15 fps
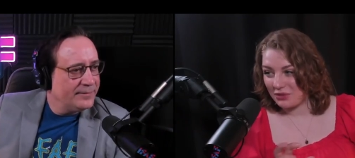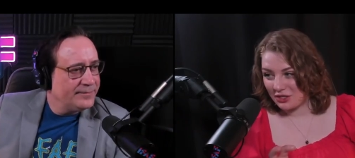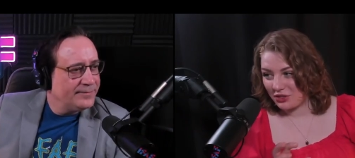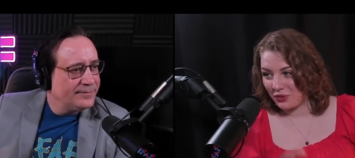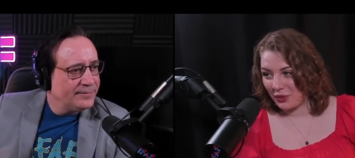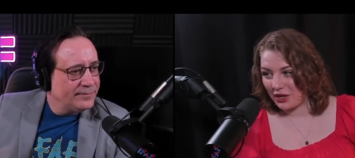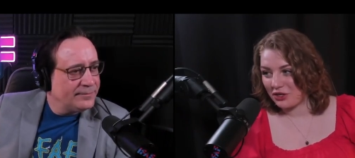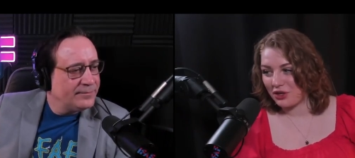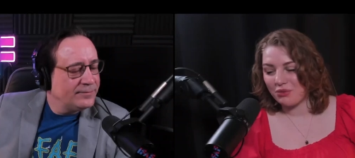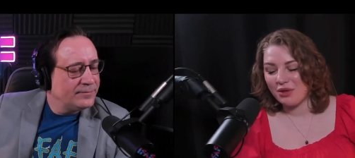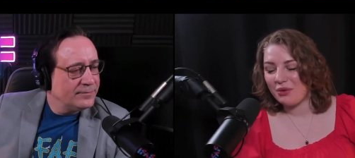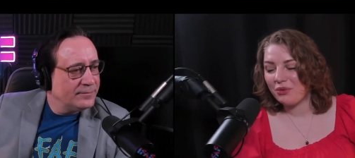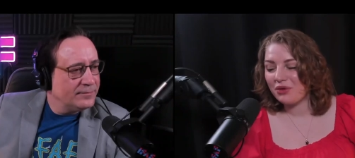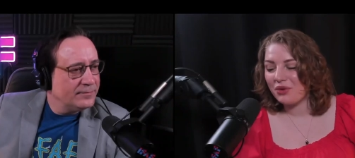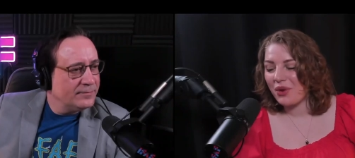Speaker 1: situation,
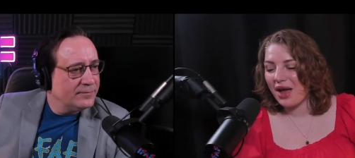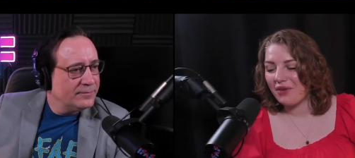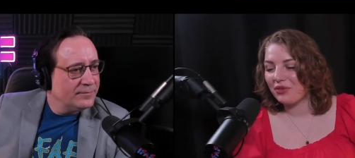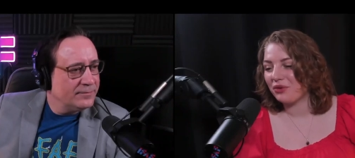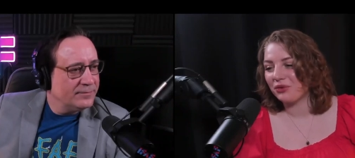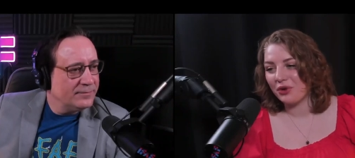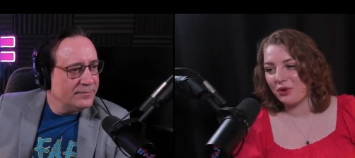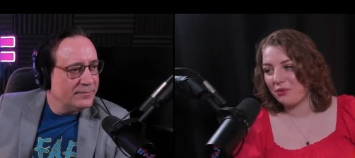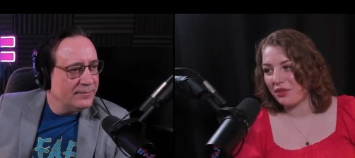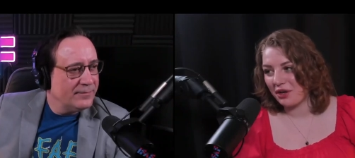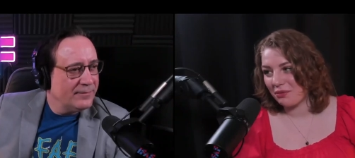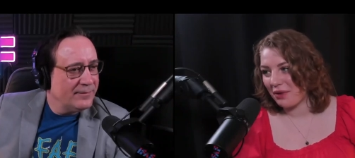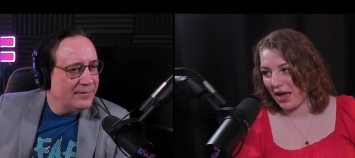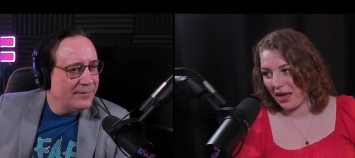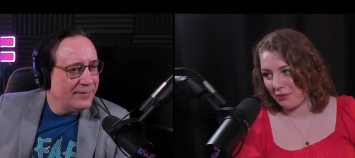people don't have the room in their
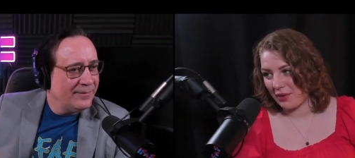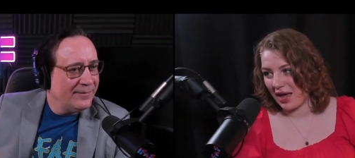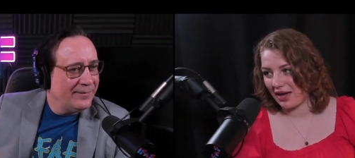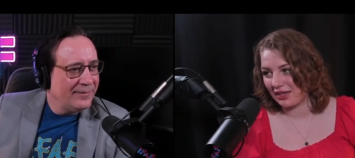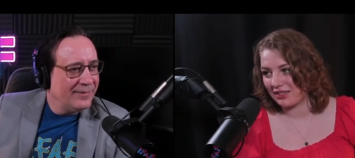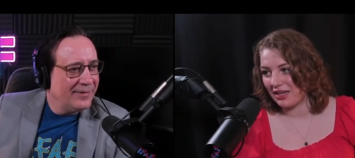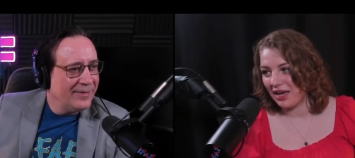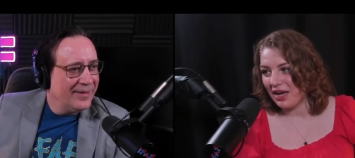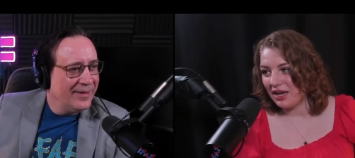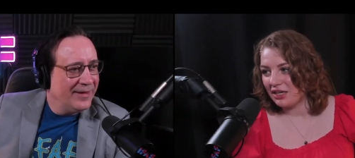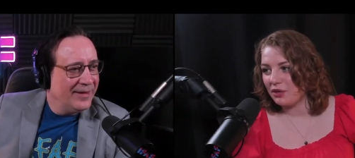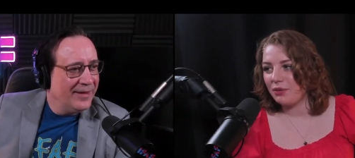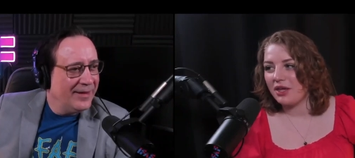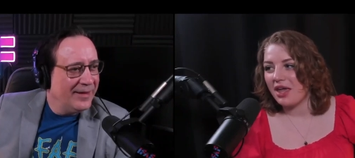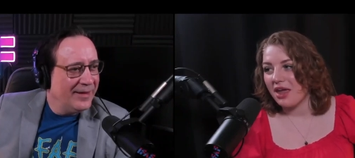backpacks to
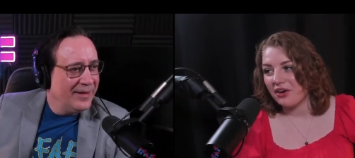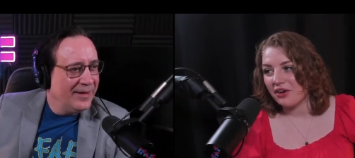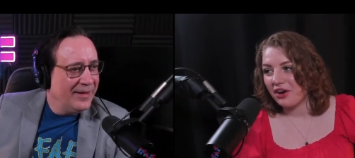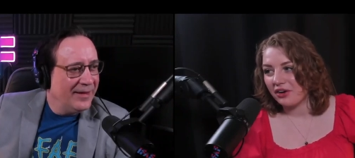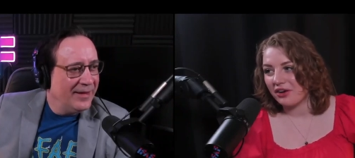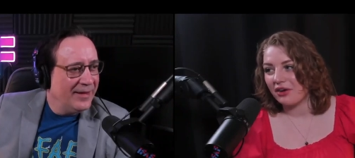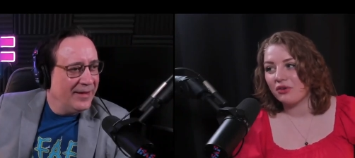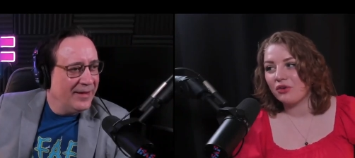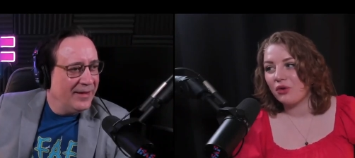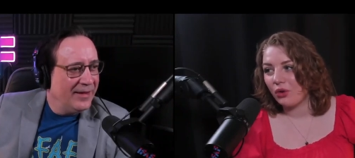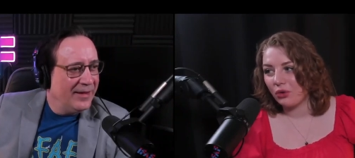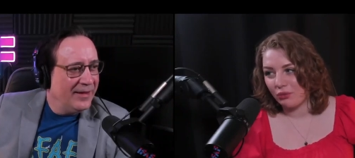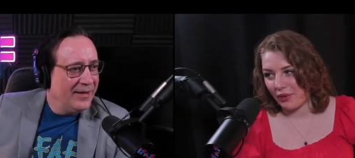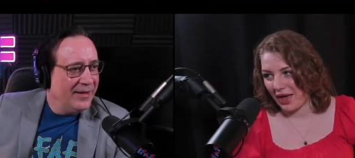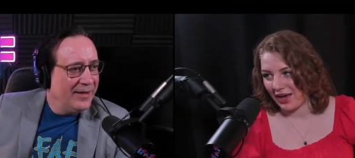be carrying around
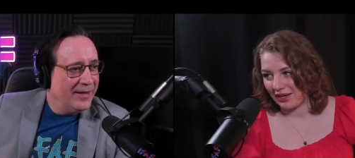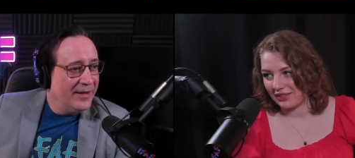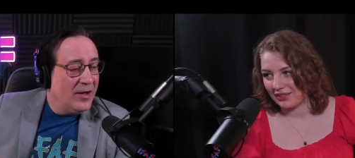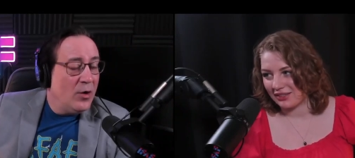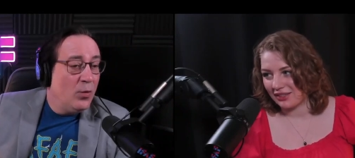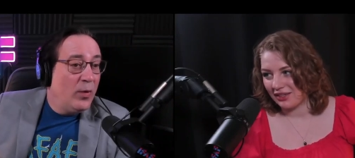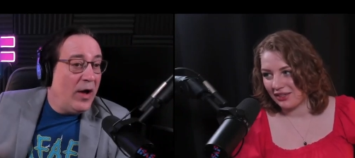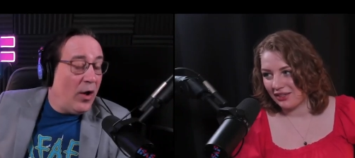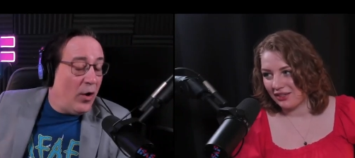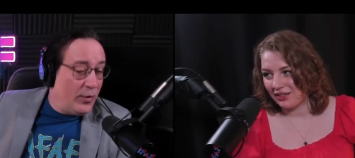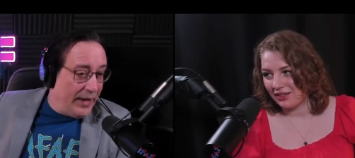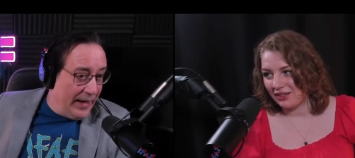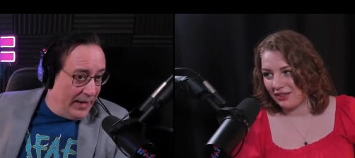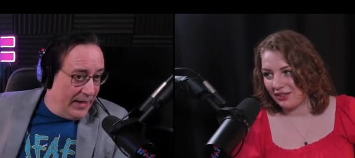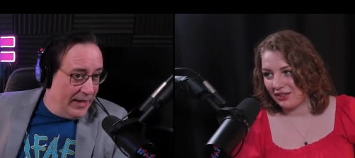gold backs.
Speaker 2: Well,
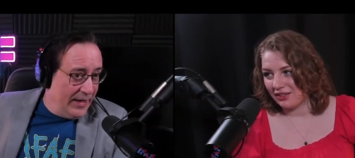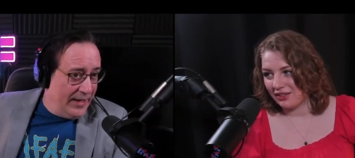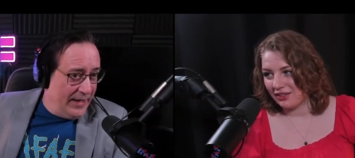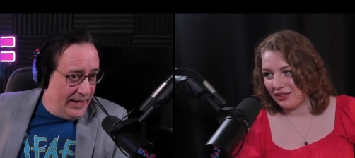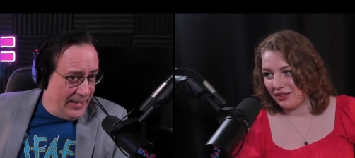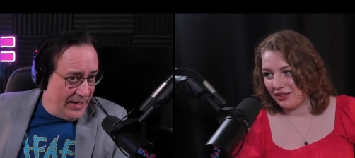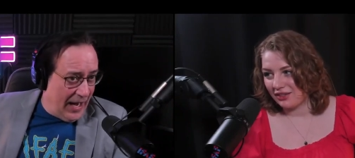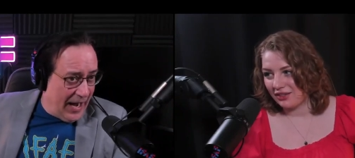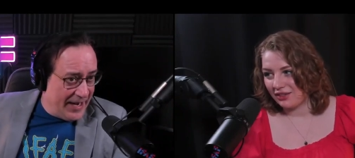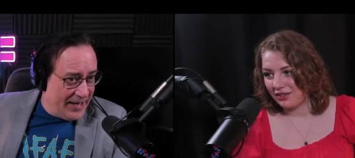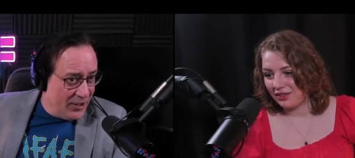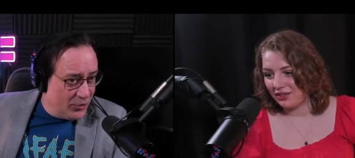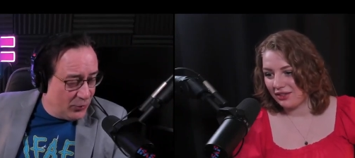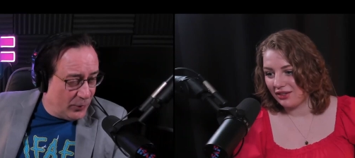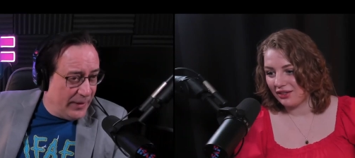okay. I
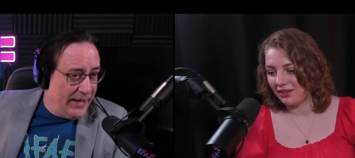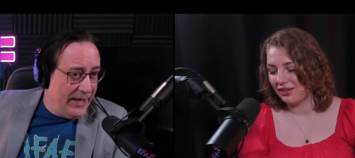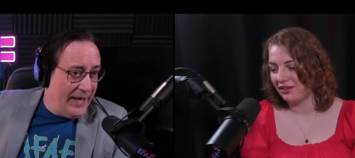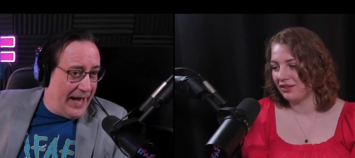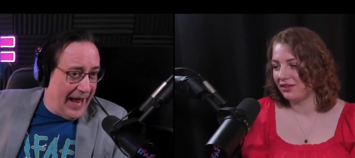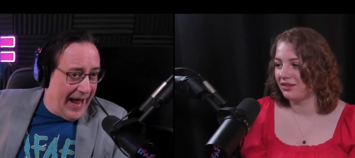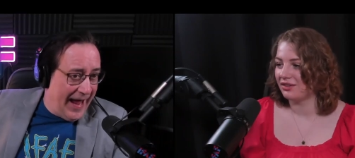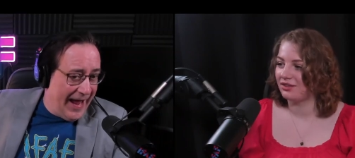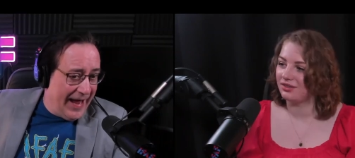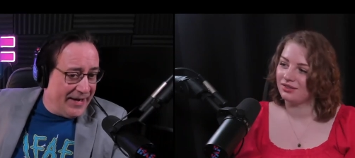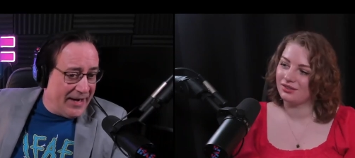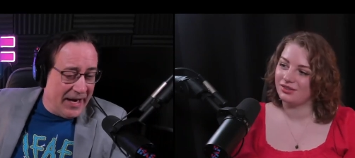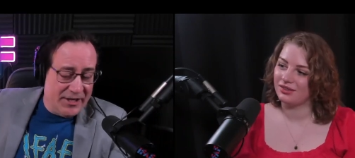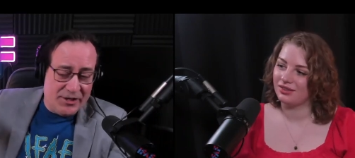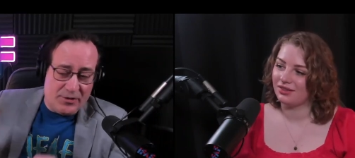agree, and
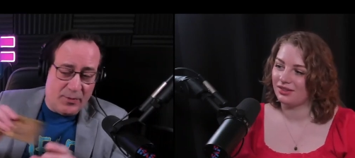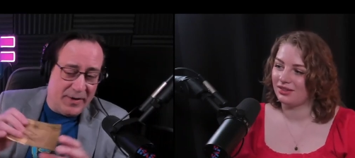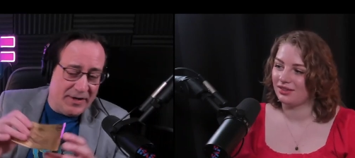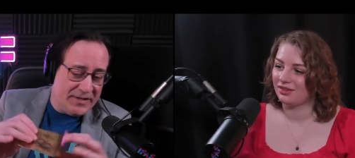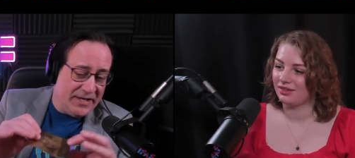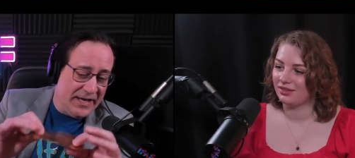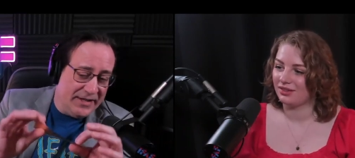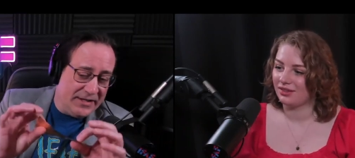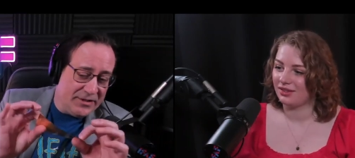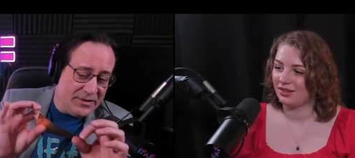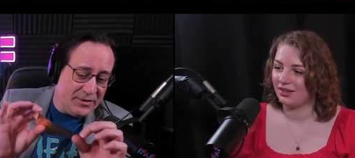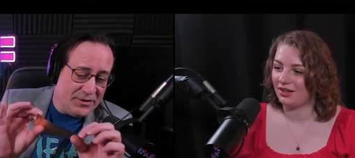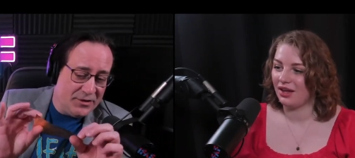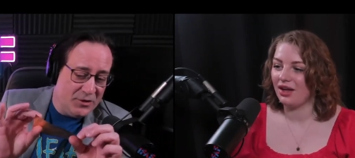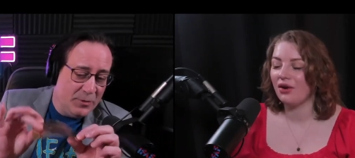I just want to say these are
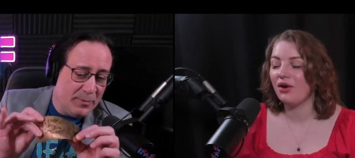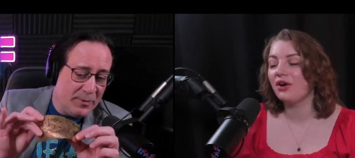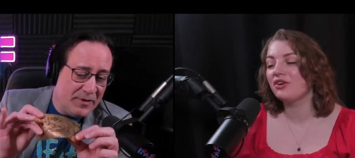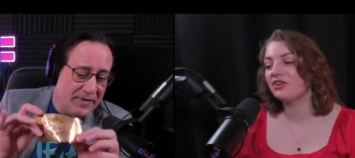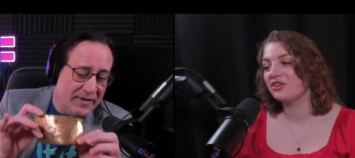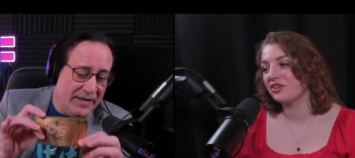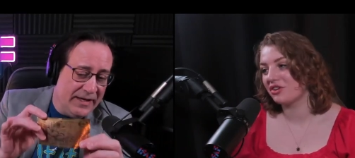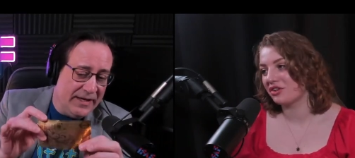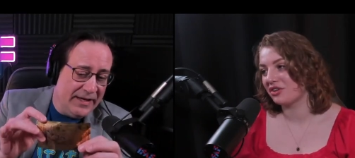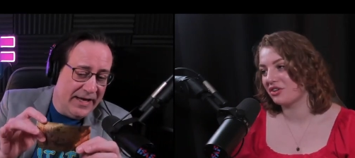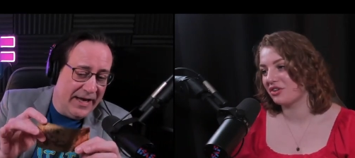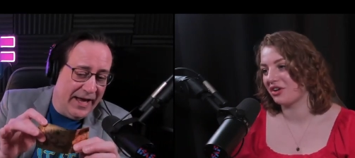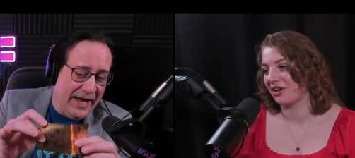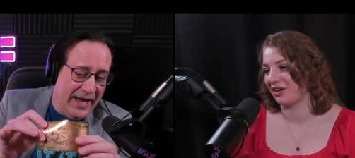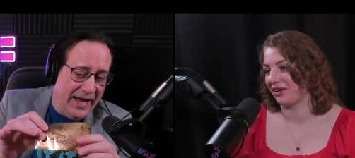super thin.
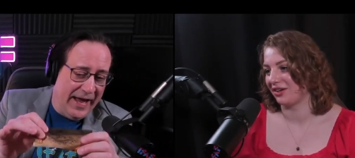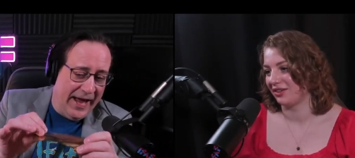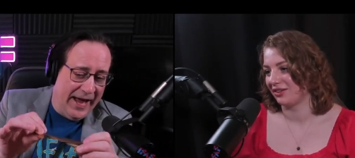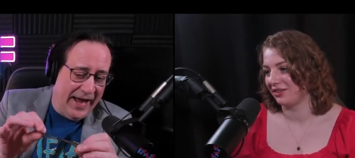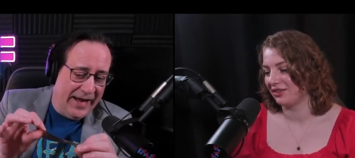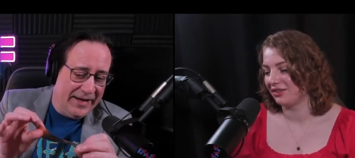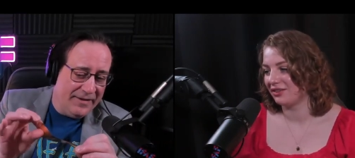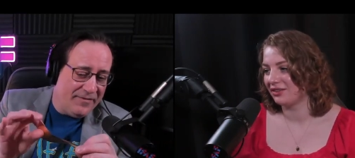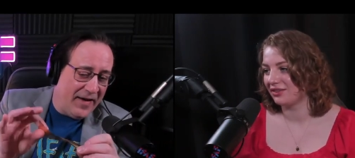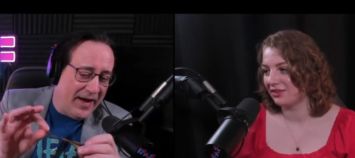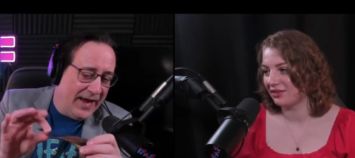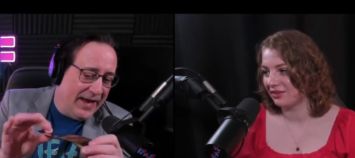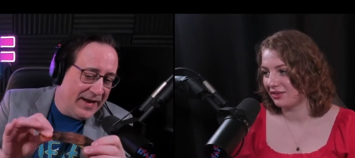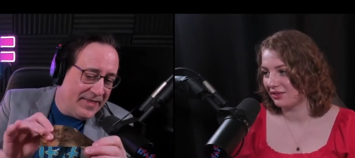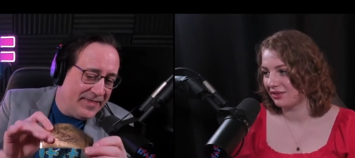Sure. And if I had a